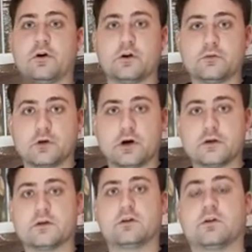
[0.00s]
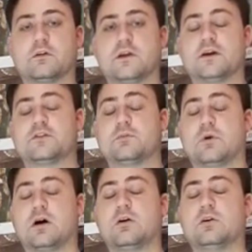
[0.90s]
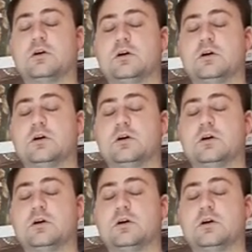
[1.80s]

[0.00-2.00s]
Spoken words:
road of going along the extra mile,